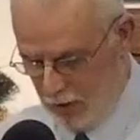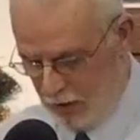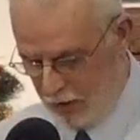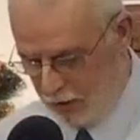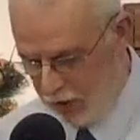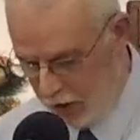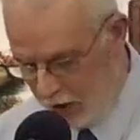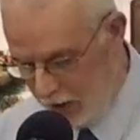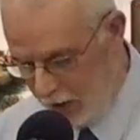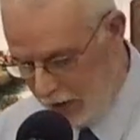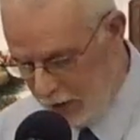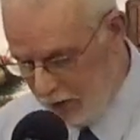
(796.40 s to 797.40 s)
Uh, the
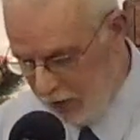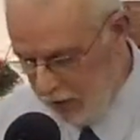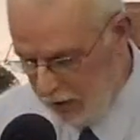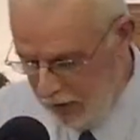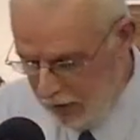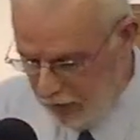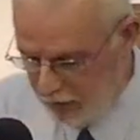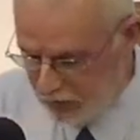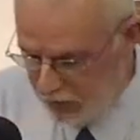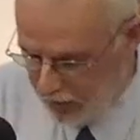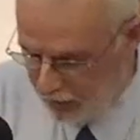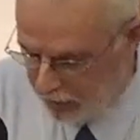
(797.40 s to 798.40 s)
key,
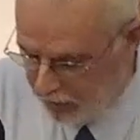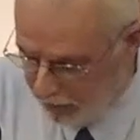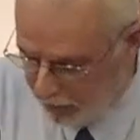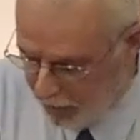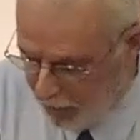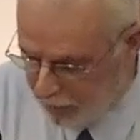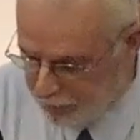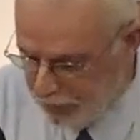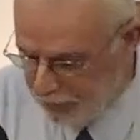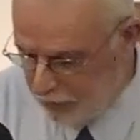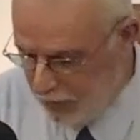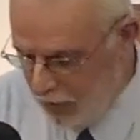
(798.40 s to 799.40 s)
instead of giving up
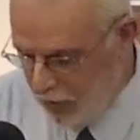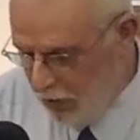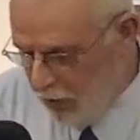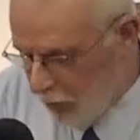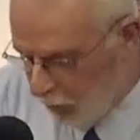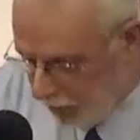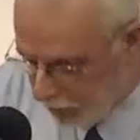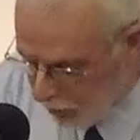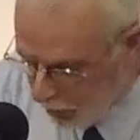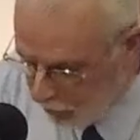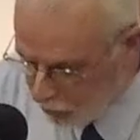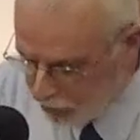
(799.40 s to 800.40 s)
when
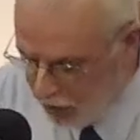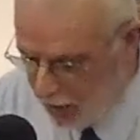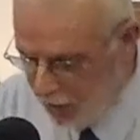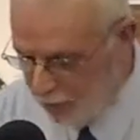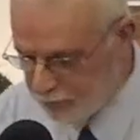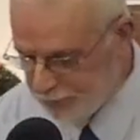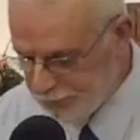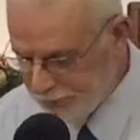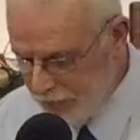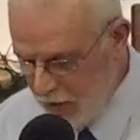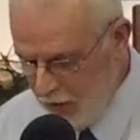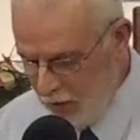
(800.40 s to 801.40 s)
troubles come,
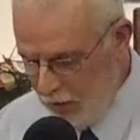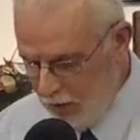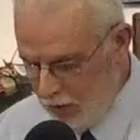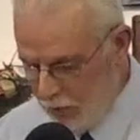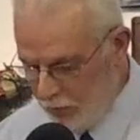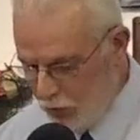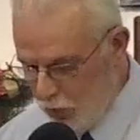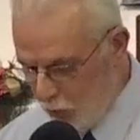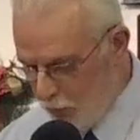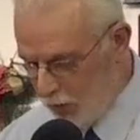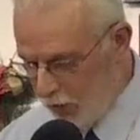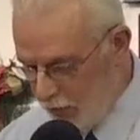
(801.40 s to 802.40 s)
the
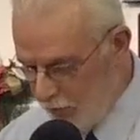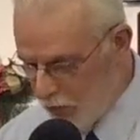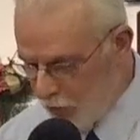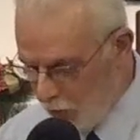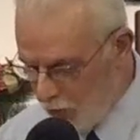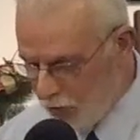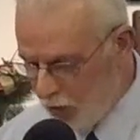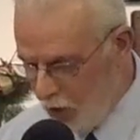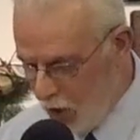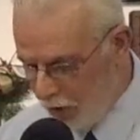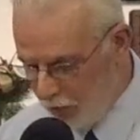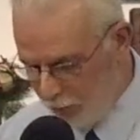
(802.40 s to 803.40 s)
mature believer turns to
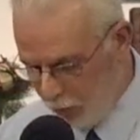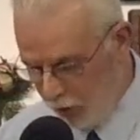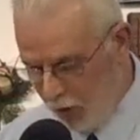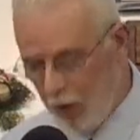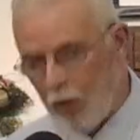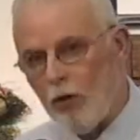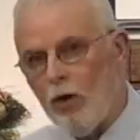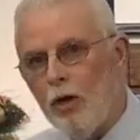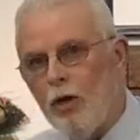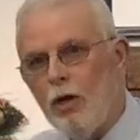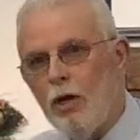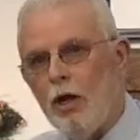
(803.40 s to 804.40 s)
God in prayer
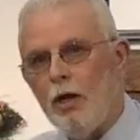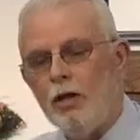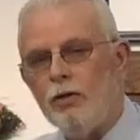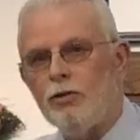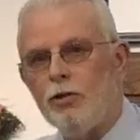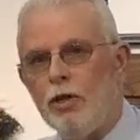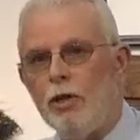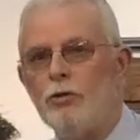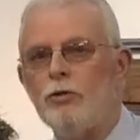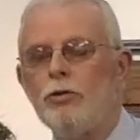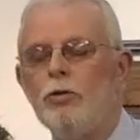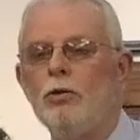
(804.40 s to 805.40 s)
and he
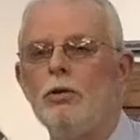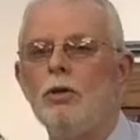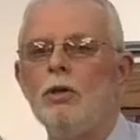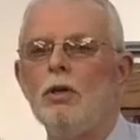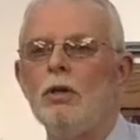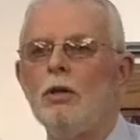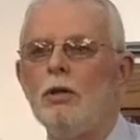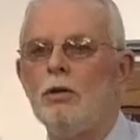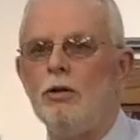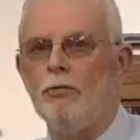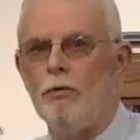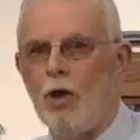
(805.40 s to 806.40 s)
seeks
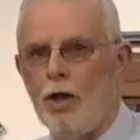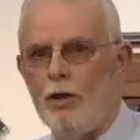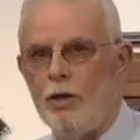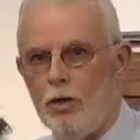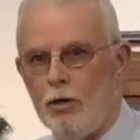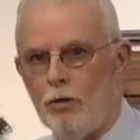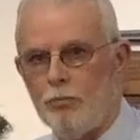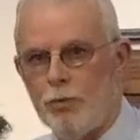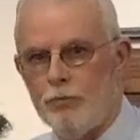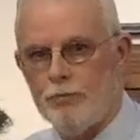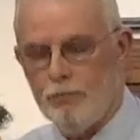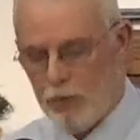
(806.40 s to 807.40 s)
divine help
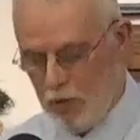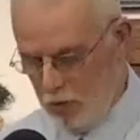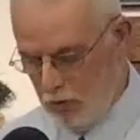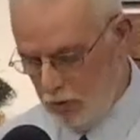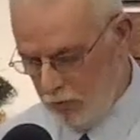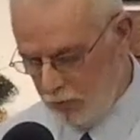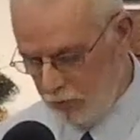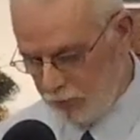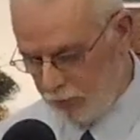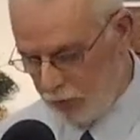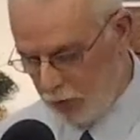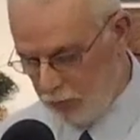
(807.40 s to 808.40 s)

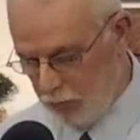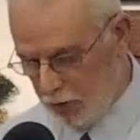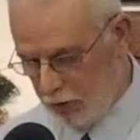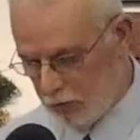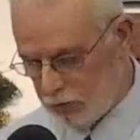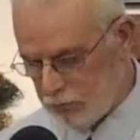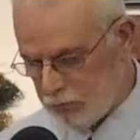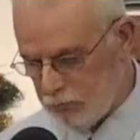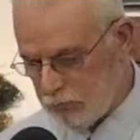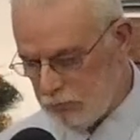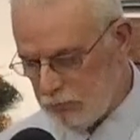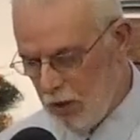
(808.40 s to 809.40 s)
from,
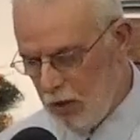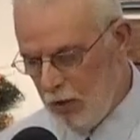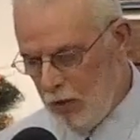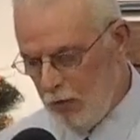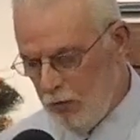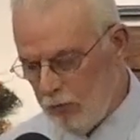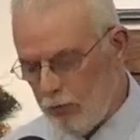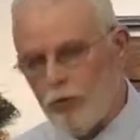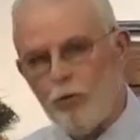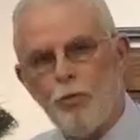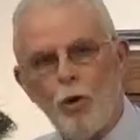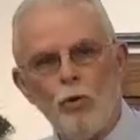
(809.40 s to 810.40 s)
uh, from
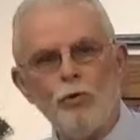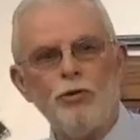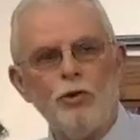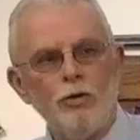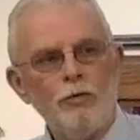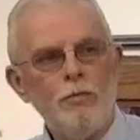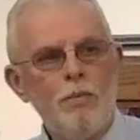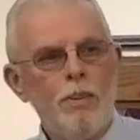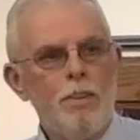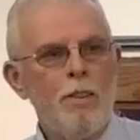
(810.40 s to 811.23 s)
the person